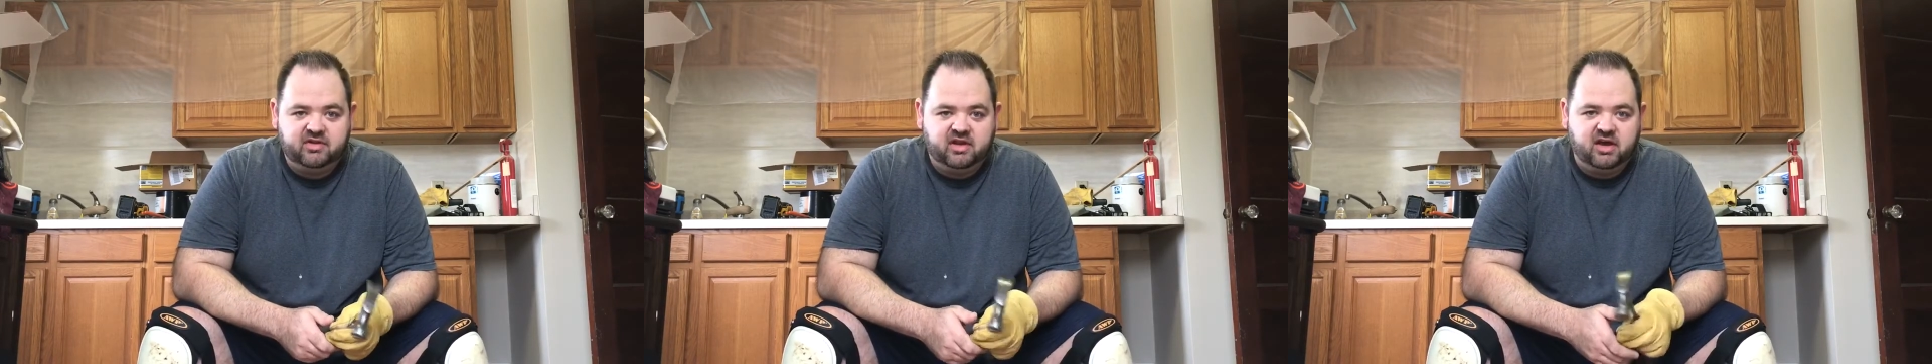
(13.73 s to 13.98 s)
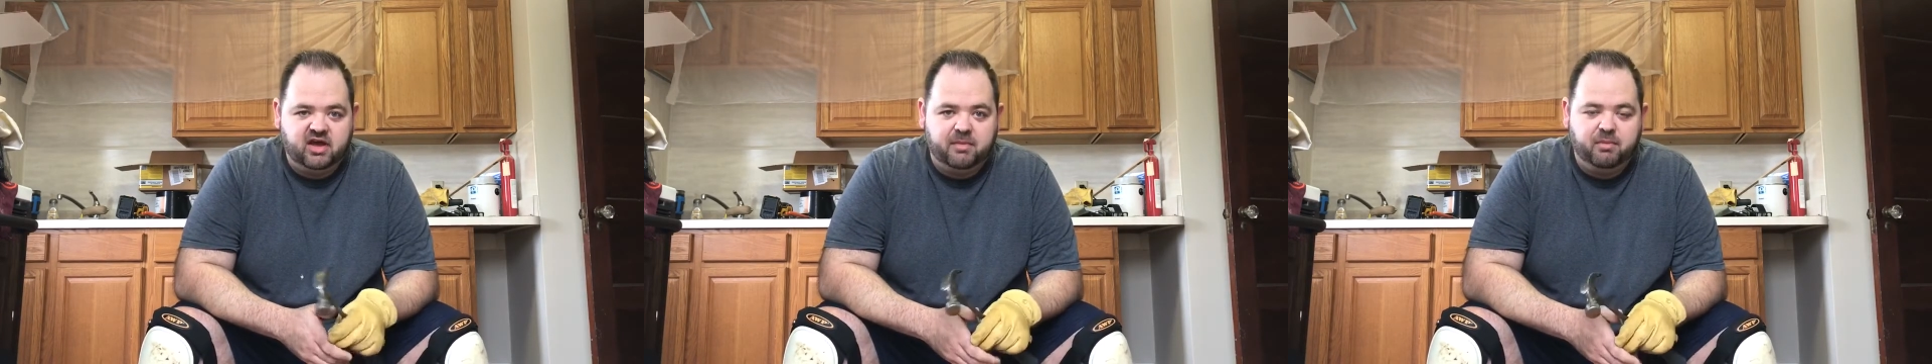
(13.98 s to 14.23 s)

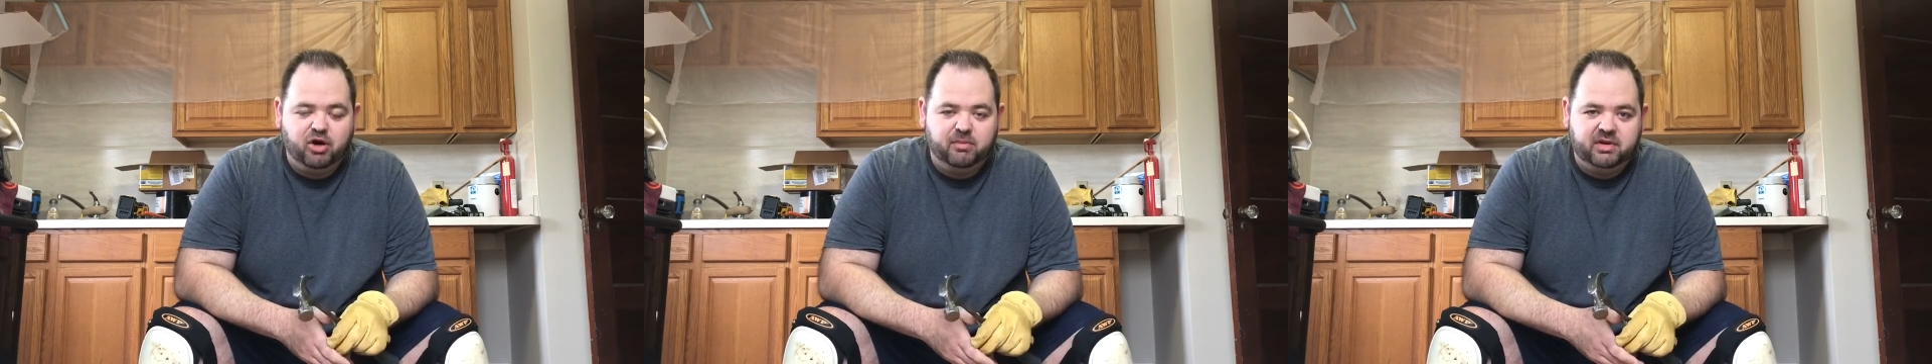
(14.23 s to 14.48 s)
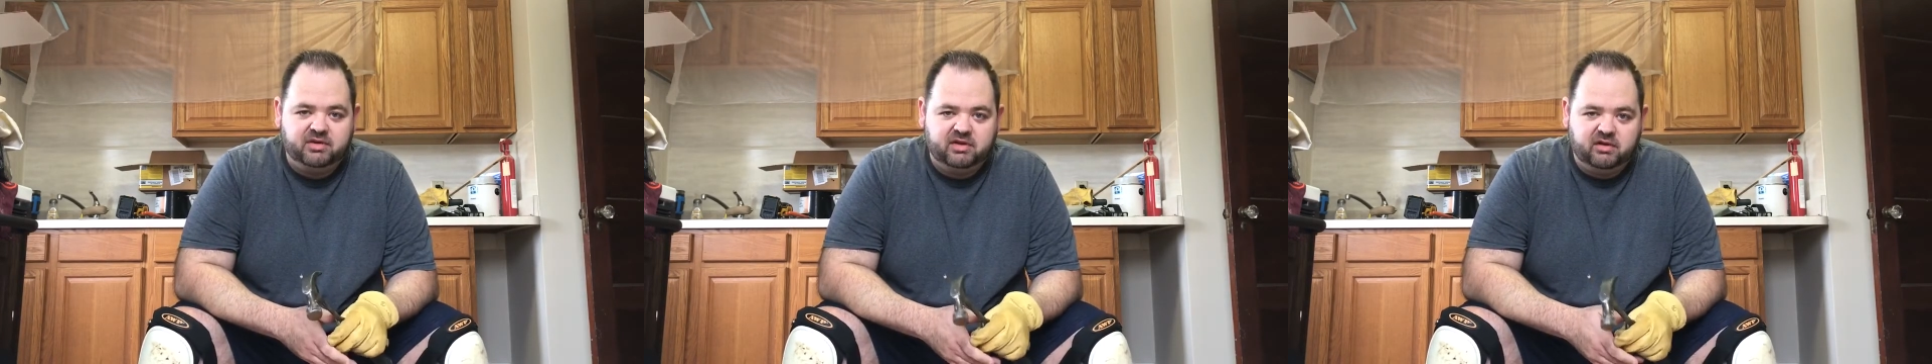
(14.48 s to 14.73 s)

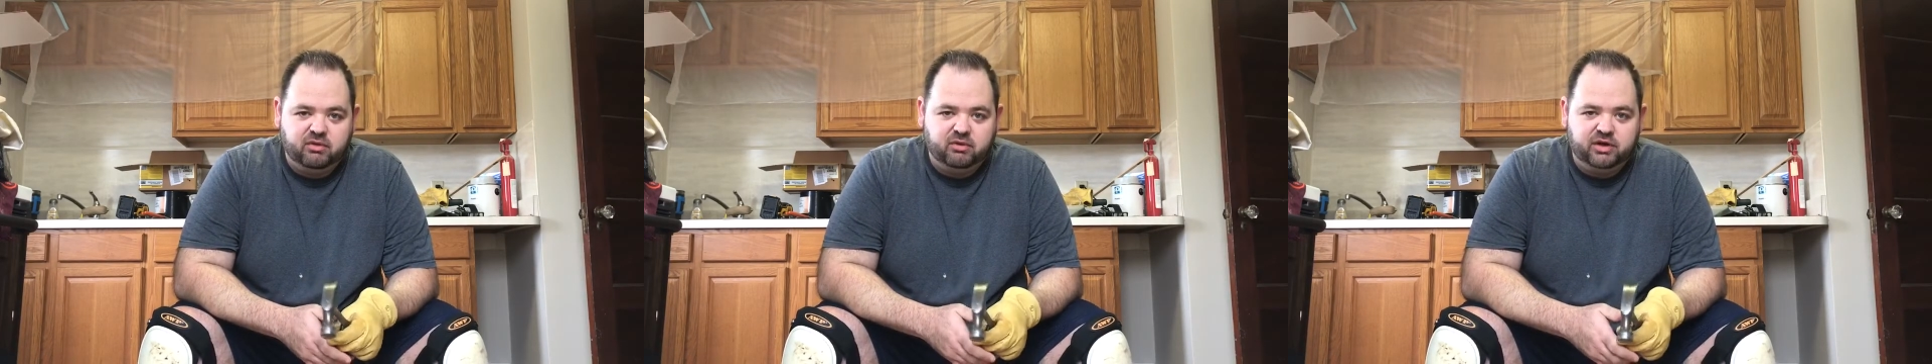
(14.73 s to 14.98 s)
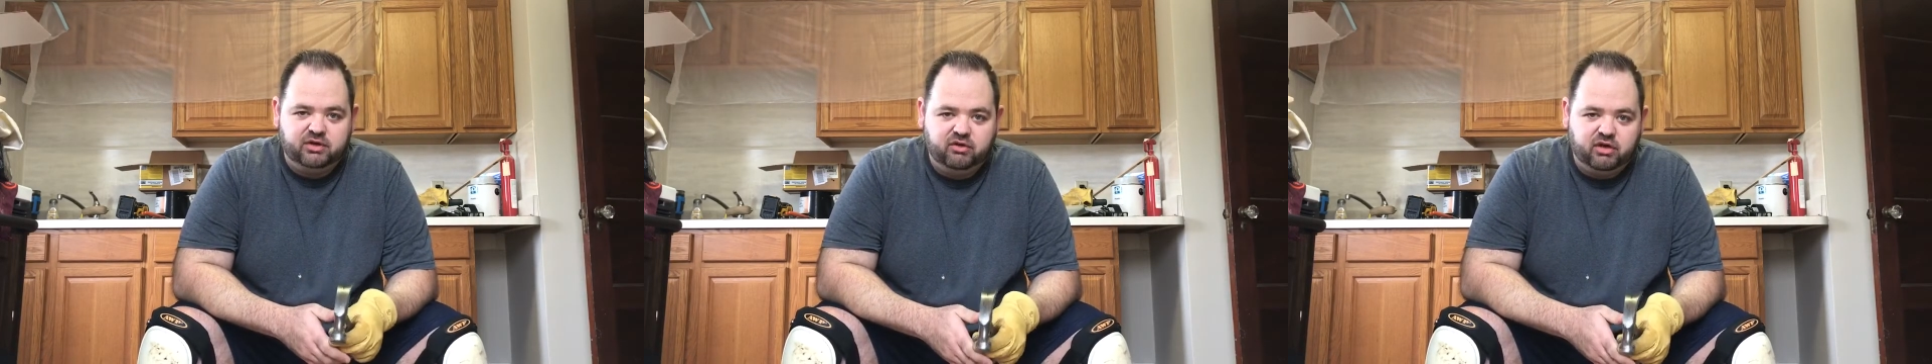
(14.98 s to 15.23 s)
apartment that
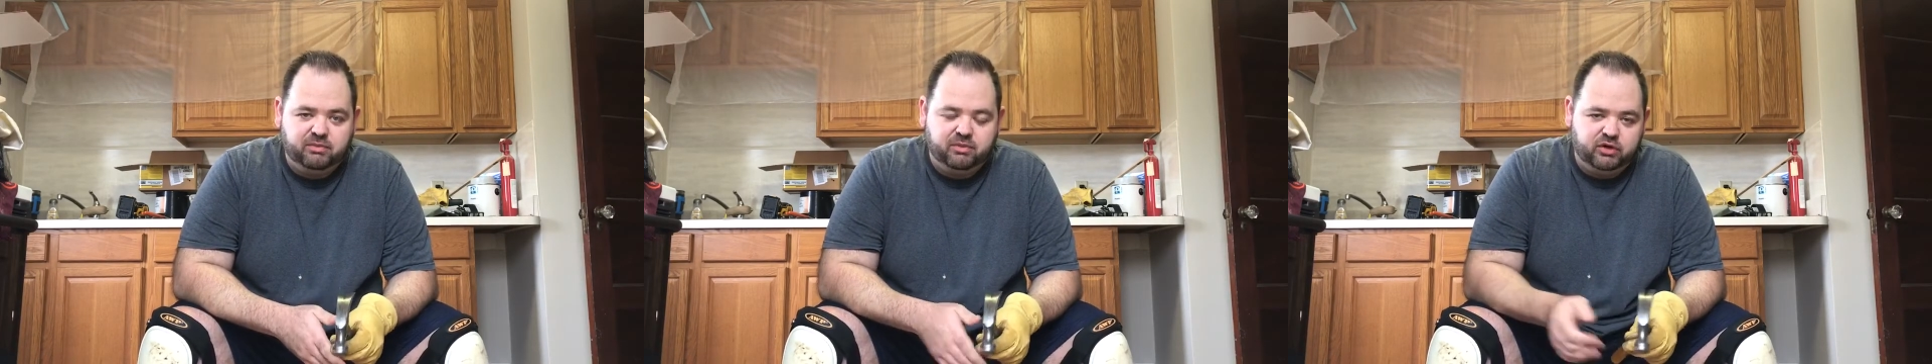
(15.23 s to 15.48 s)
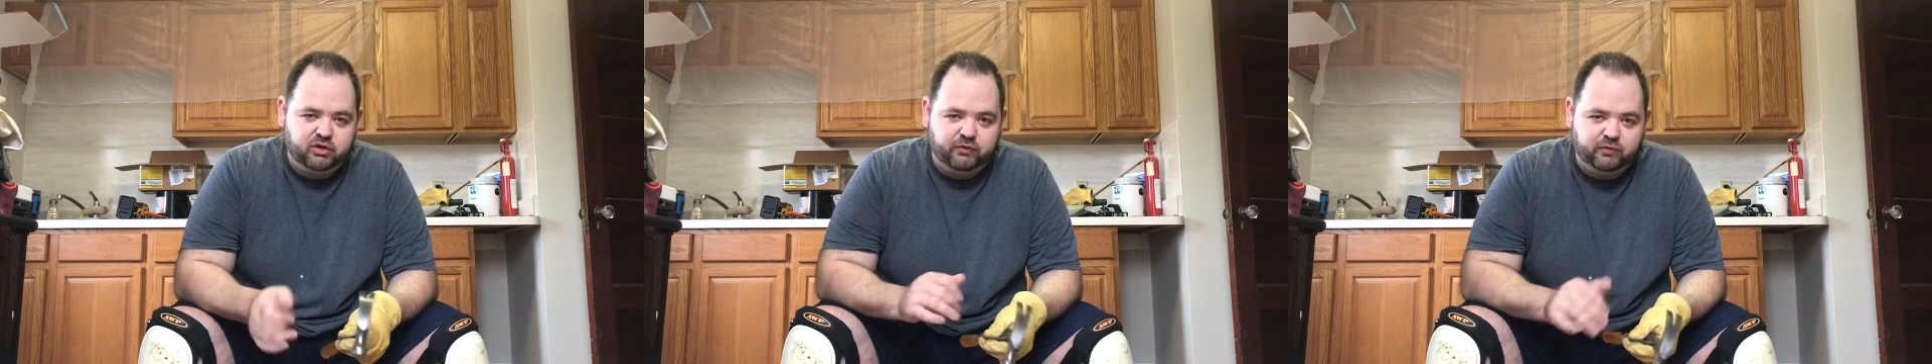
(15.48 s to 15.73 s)
we're redoing and putting new